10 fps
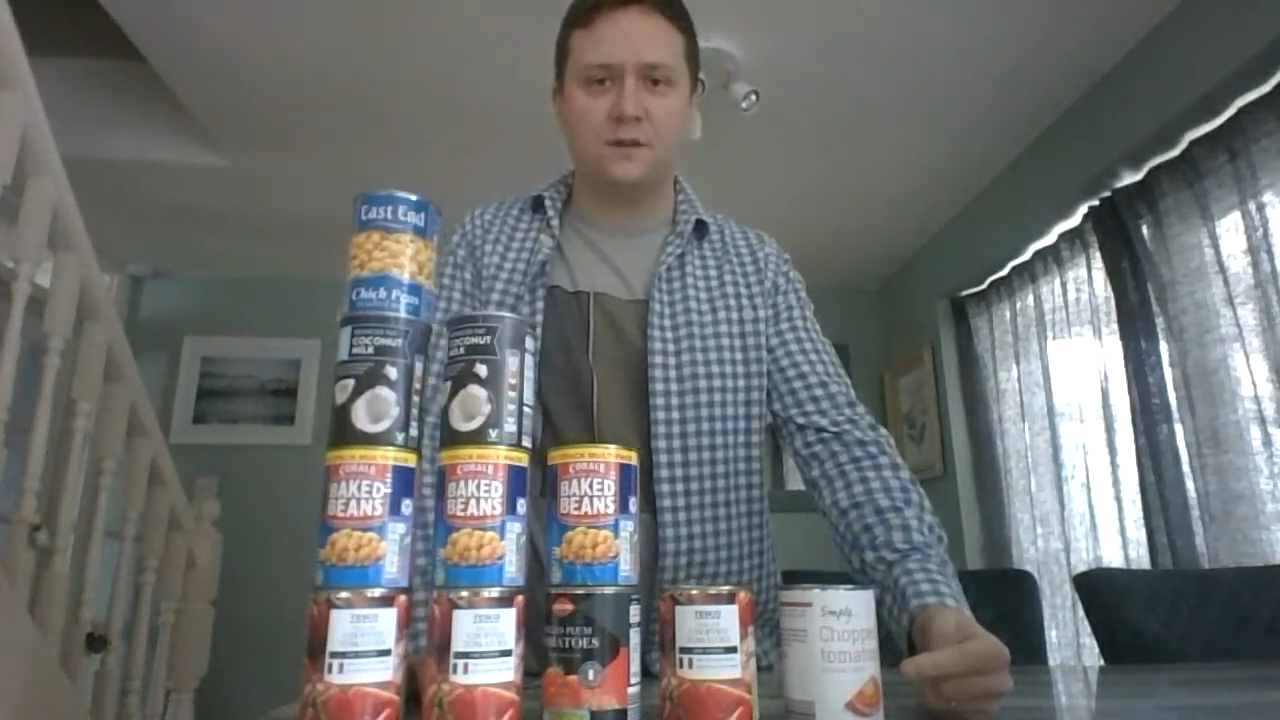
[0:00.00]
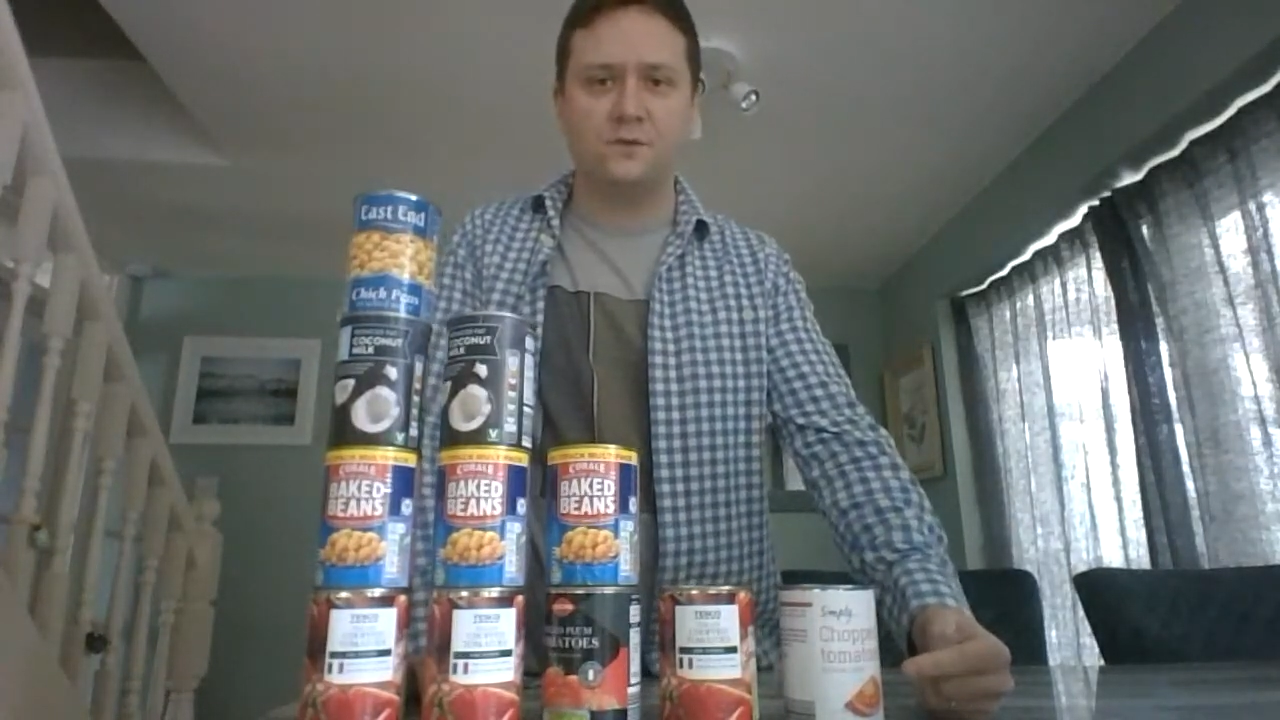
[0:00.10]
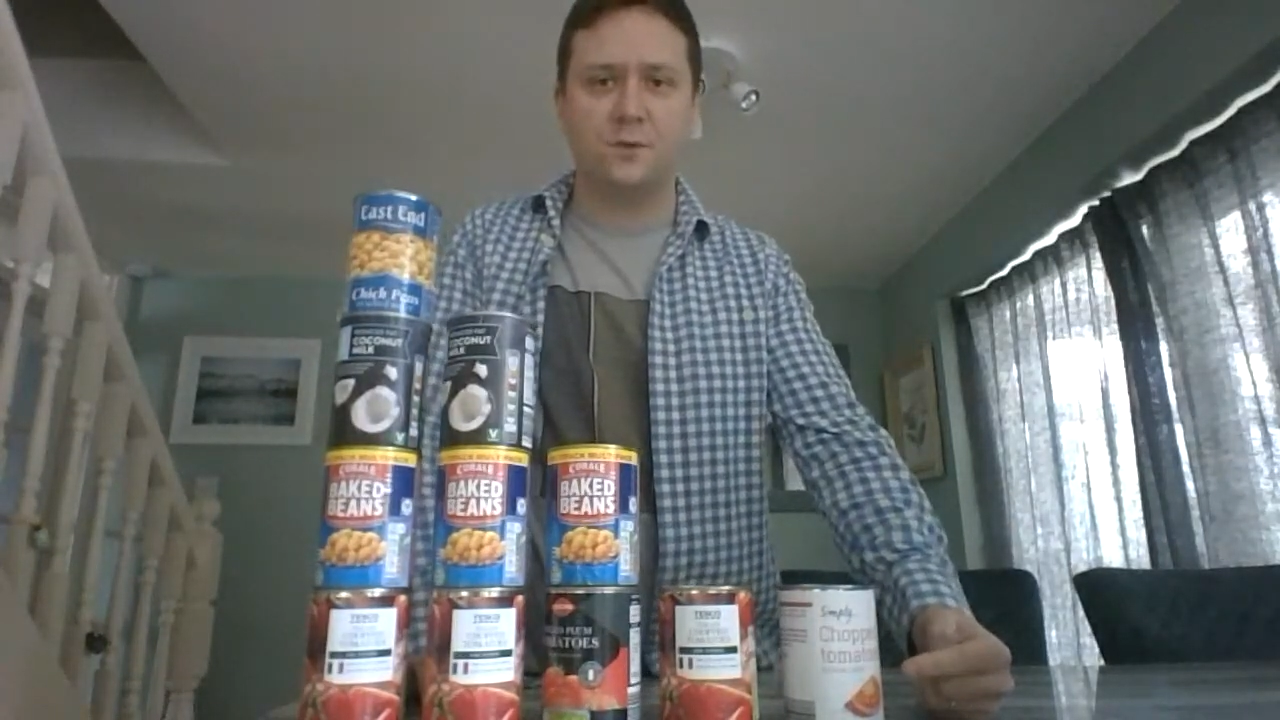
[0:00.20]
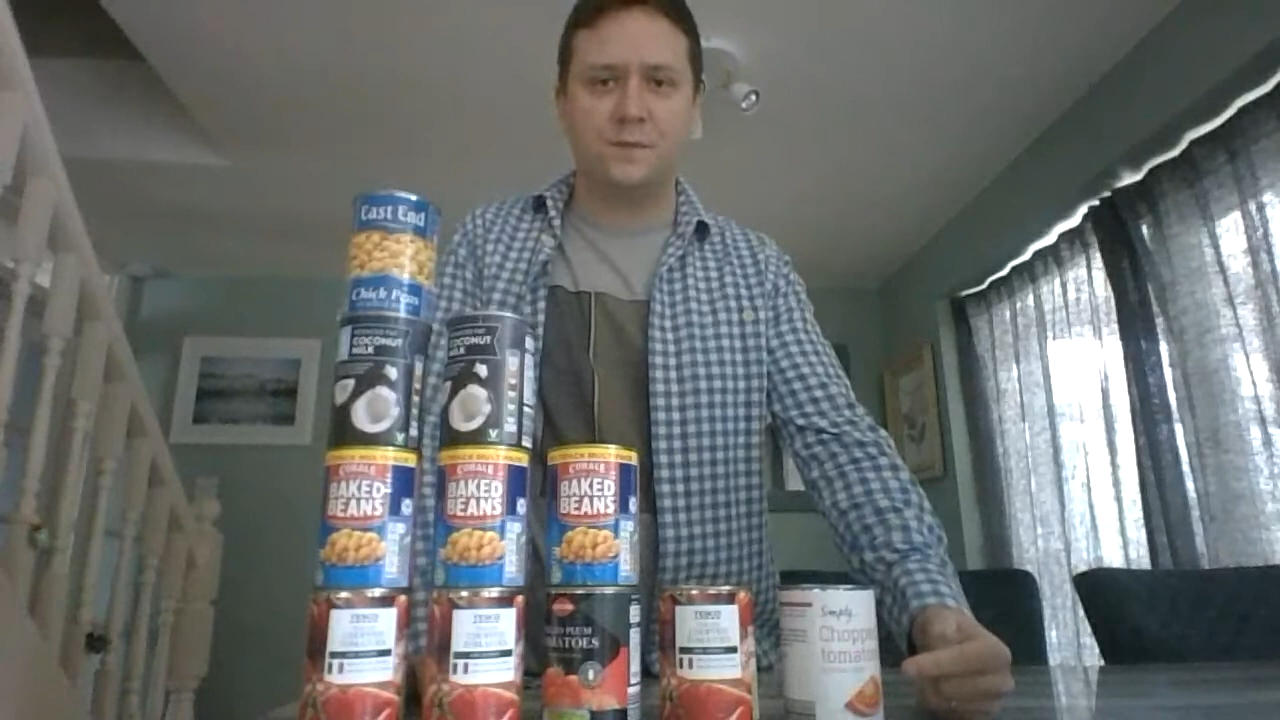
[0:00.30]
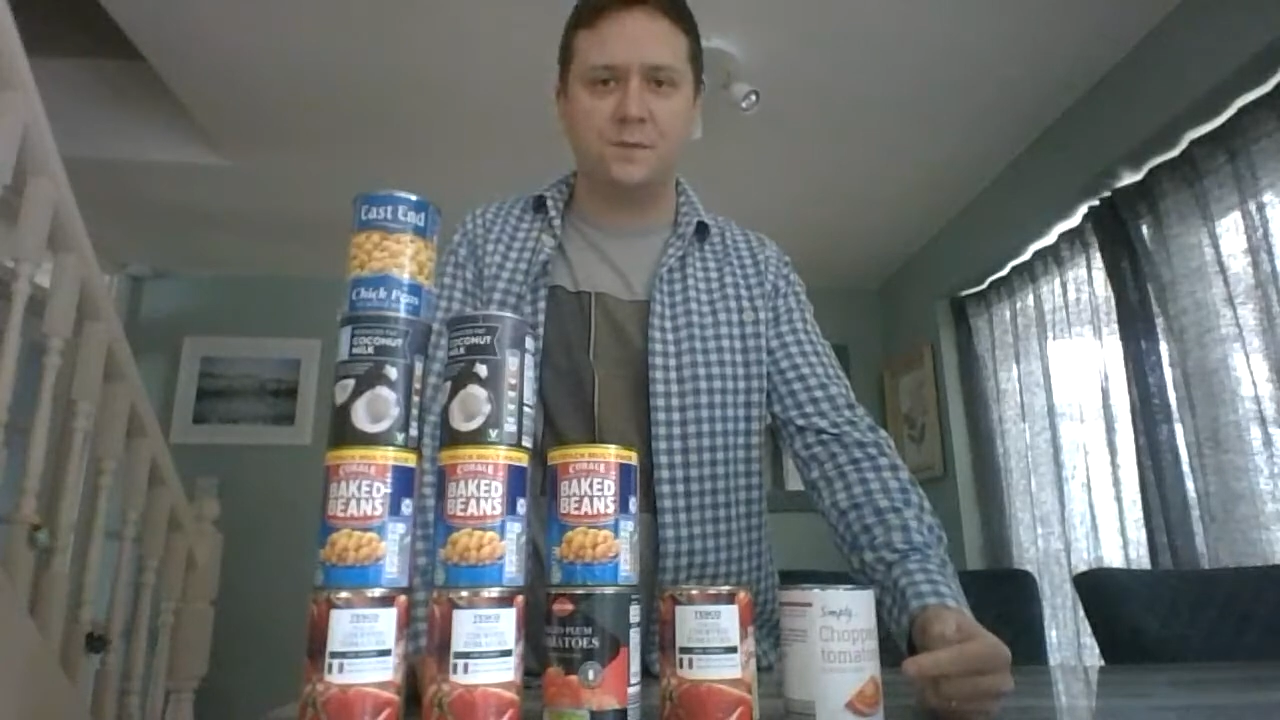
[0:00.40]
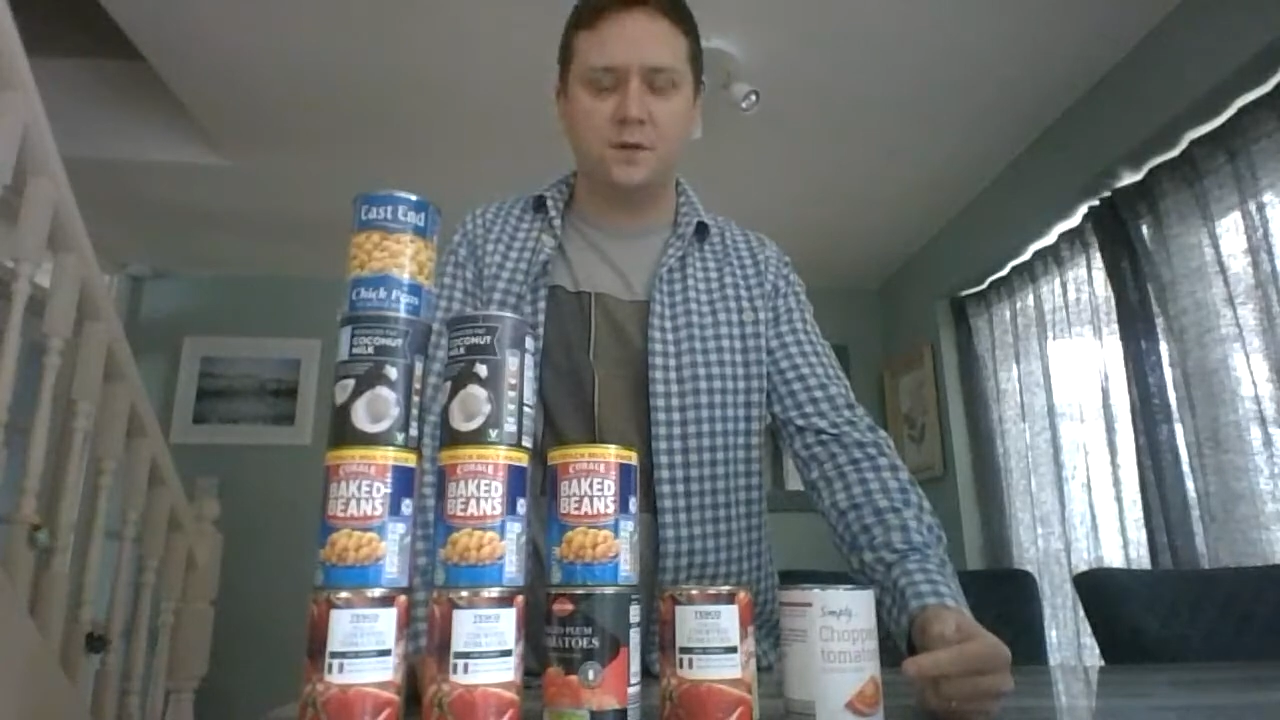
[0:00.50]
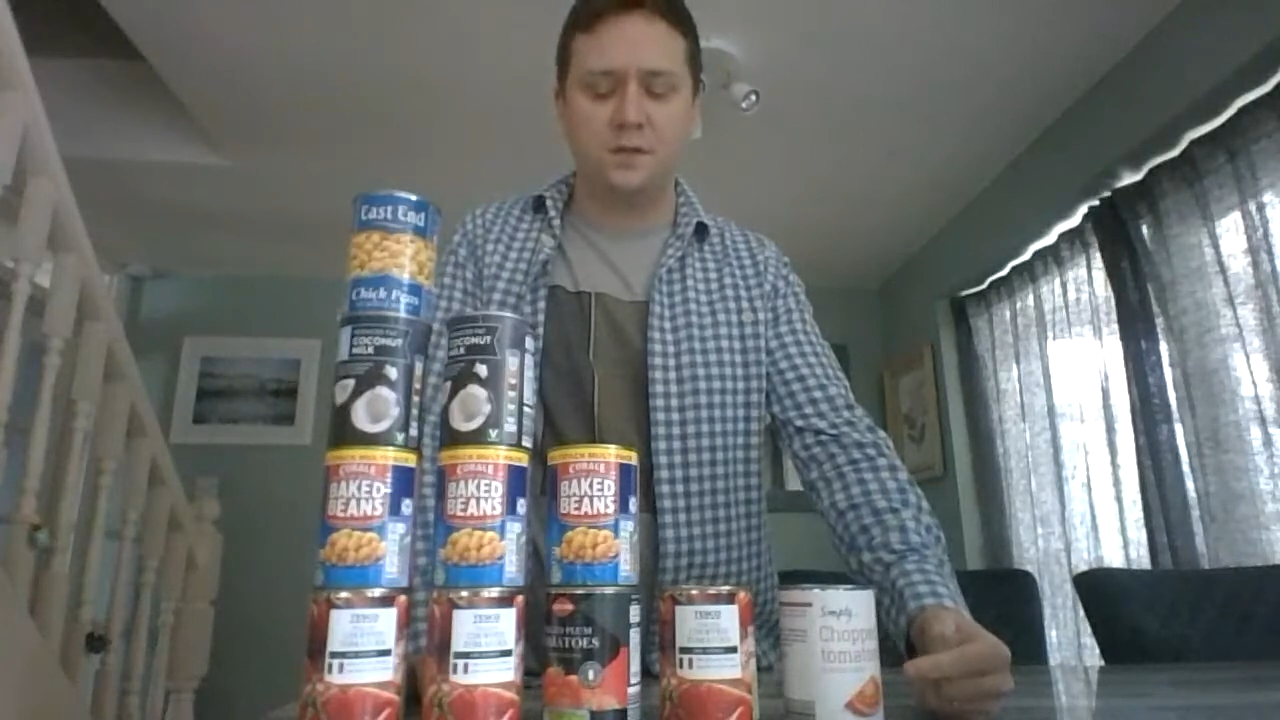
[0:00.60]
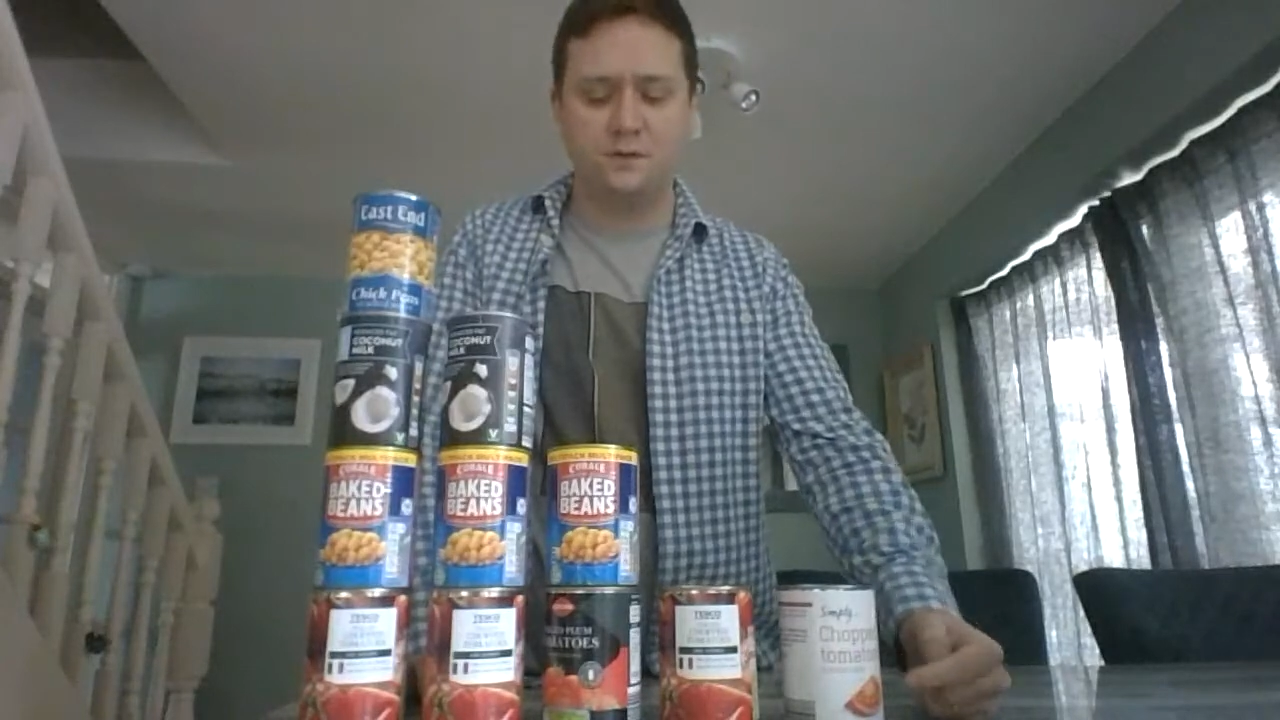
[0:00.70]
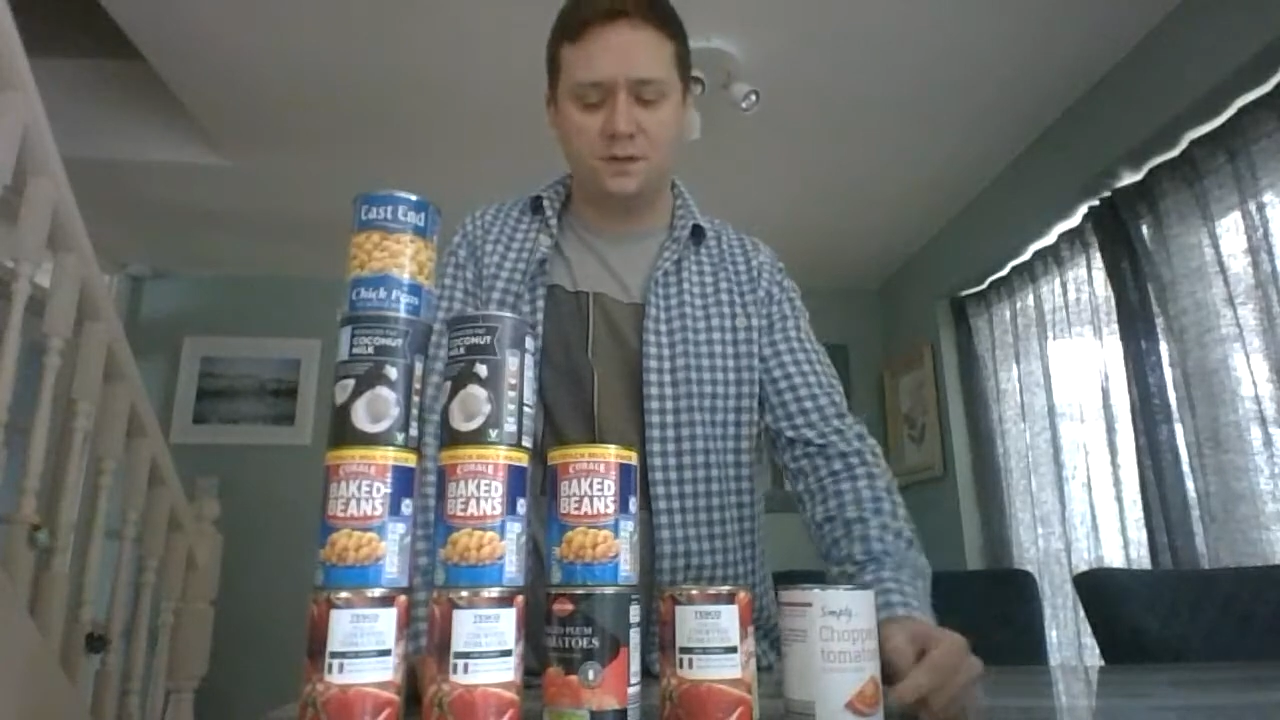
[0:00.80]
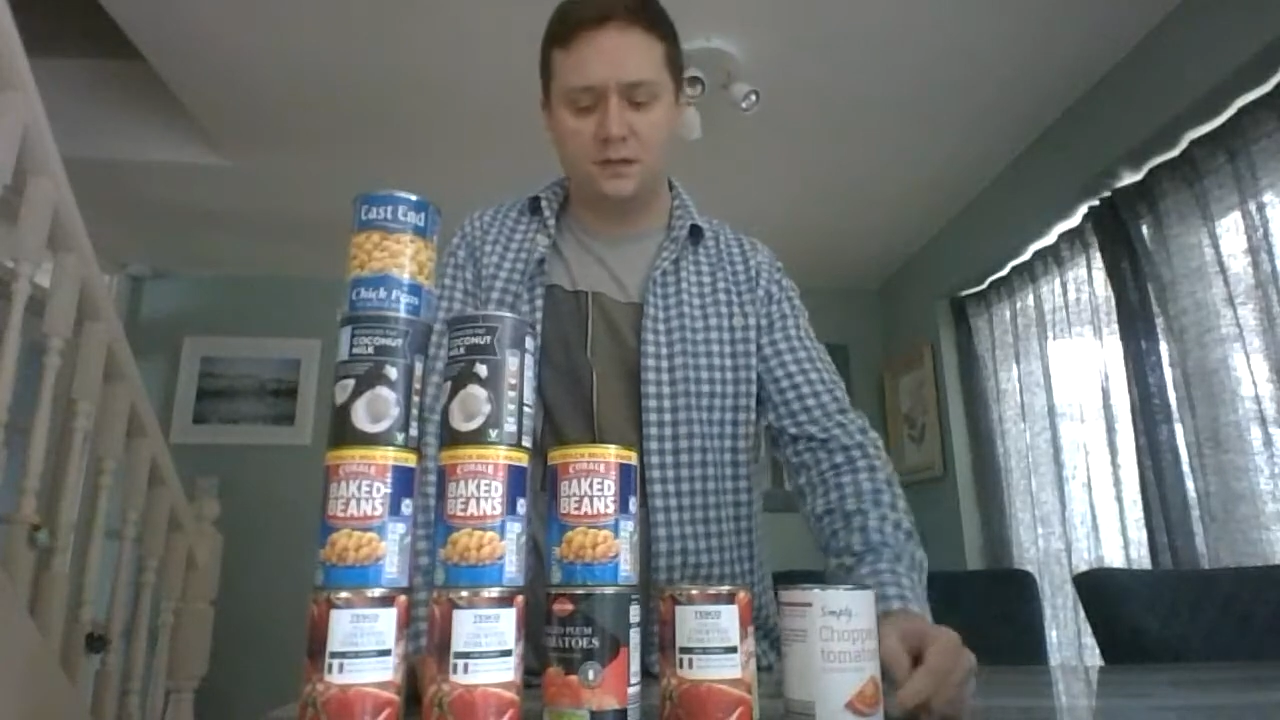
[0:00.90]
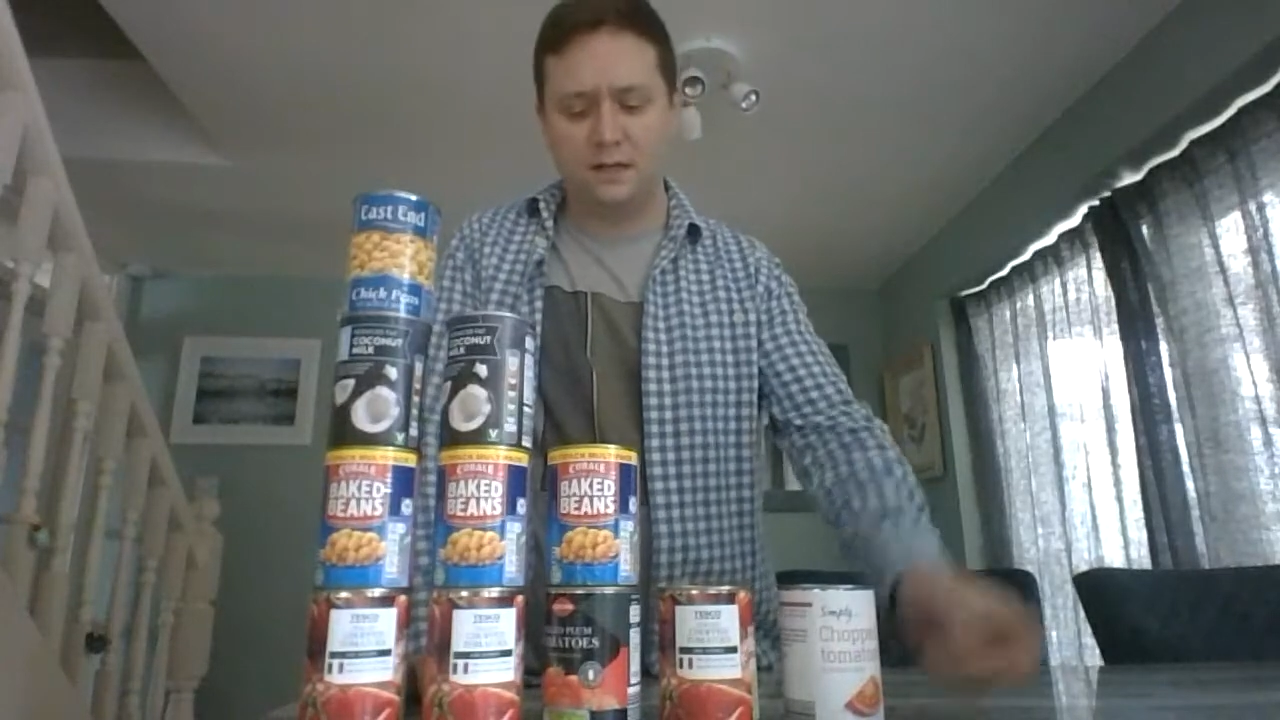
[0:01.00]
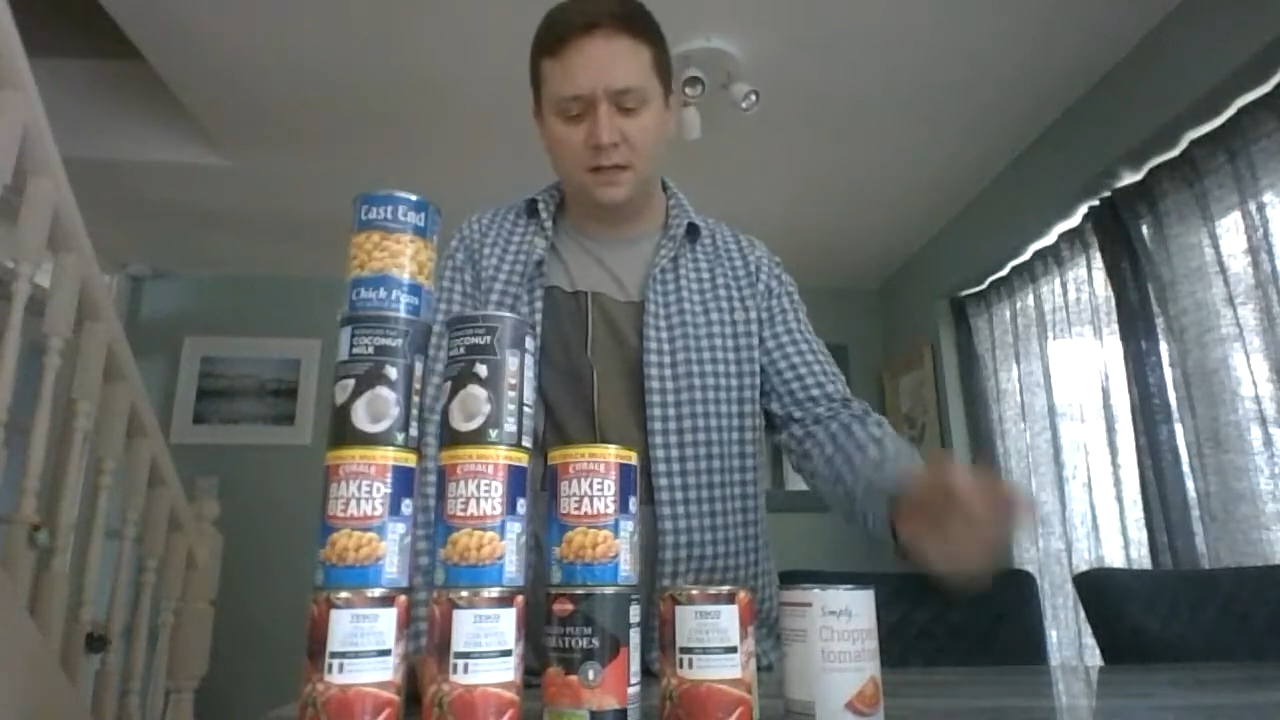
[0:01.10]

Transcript: of chopped tomatoes,